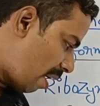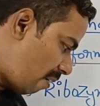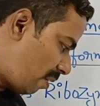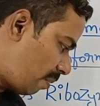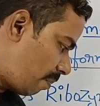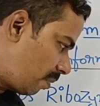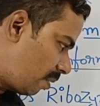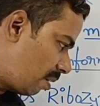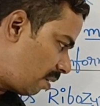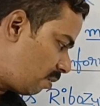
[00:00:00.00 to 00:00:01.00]
having
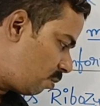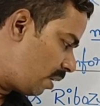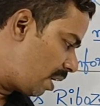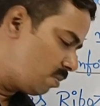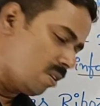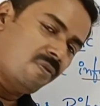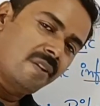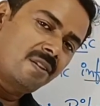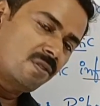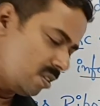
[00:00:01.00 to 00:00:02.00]
two types of
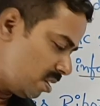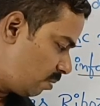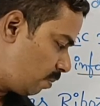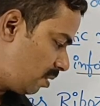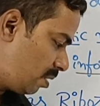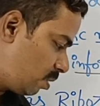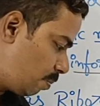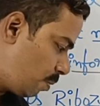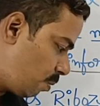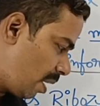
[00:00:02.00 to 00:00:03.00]
nitrogenous bases,
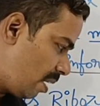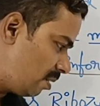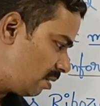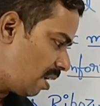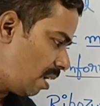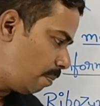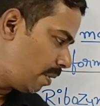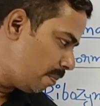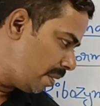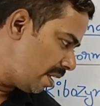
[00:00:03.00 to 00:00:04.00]
purines and
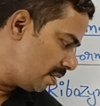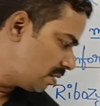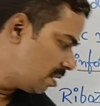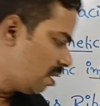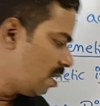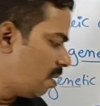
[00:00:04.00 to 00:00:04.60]
pyrimidines.